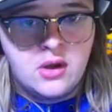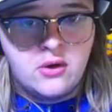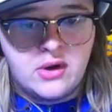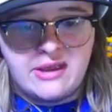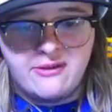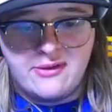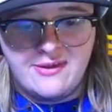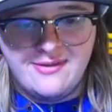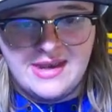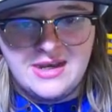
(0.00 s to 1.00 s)
Okay, so
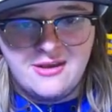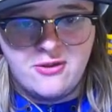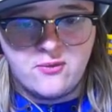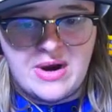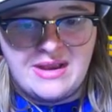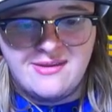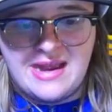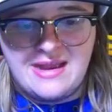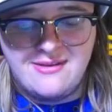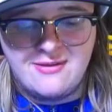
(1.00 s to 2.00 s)
let's send it to the right
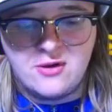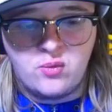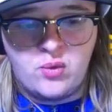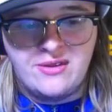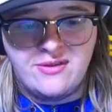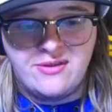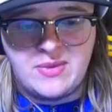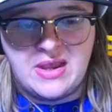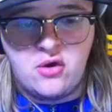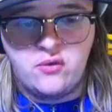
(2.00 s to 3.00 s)
side since there was
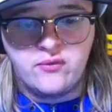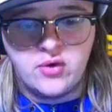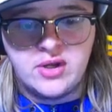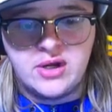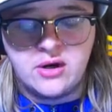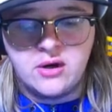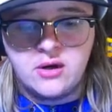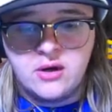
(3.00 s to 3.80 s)
something over here.